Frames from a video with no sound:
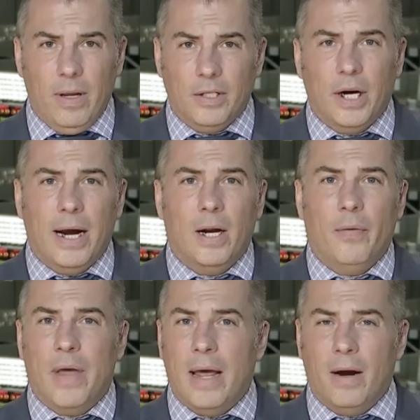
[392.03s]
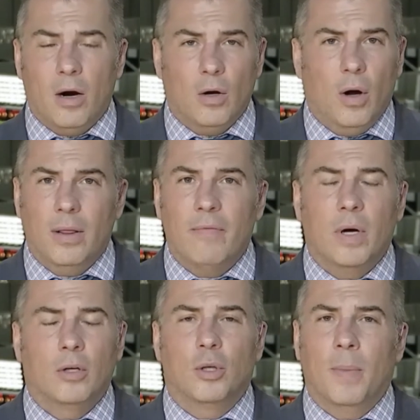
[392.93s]
China that are
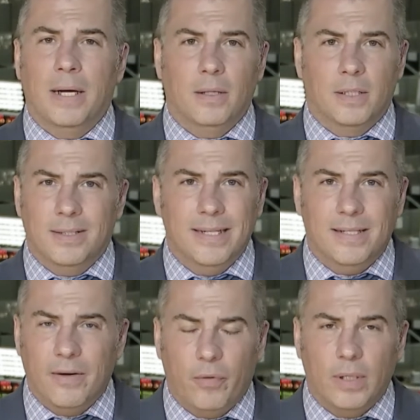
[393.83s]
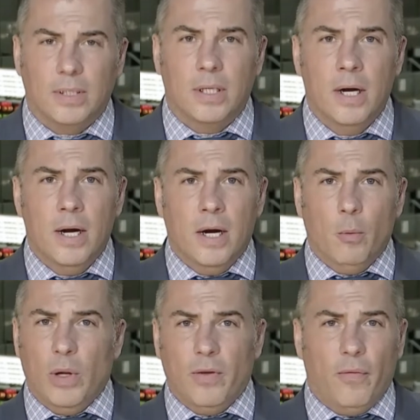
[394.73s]
1,100 miles difference
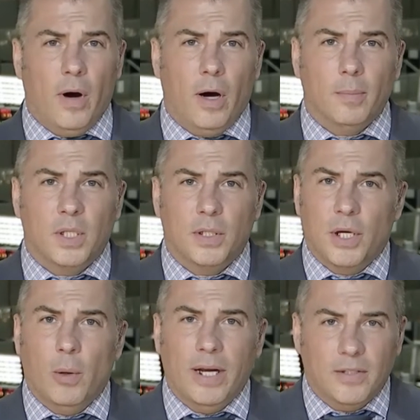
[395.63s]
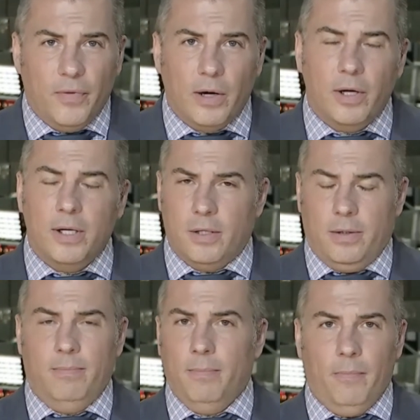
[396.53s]
with the farms. So it's very
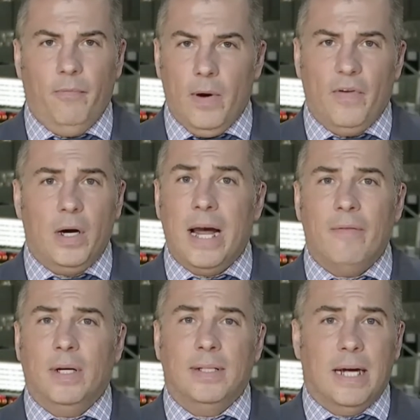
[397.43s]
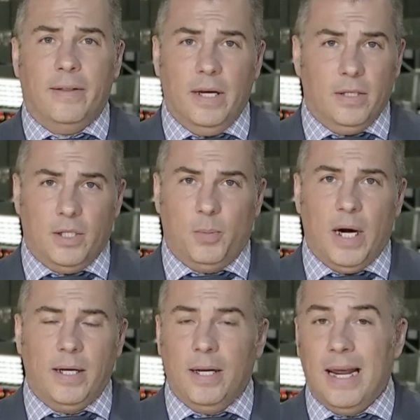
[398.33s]
evident that it's
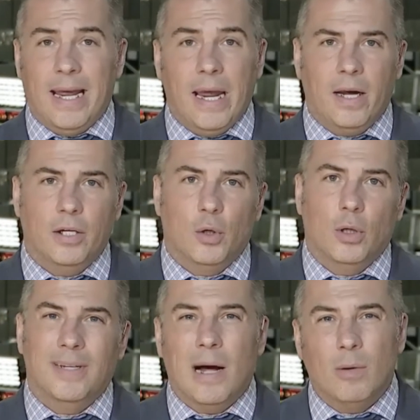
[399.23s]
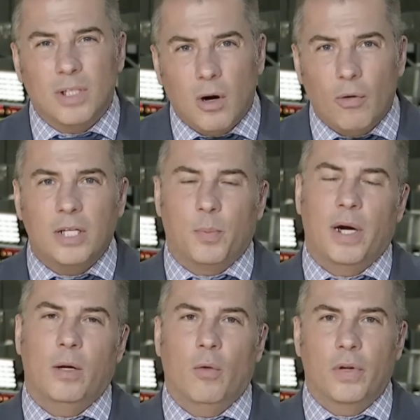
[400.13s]
spreading and they can't control it. Now it's already
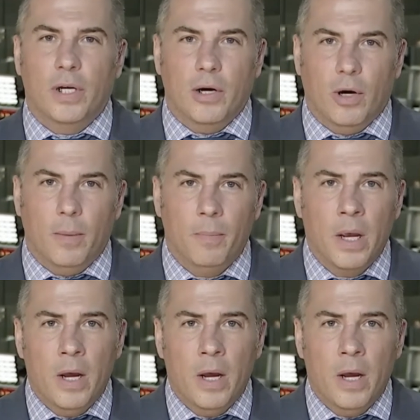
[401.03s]
spreading over to Europe.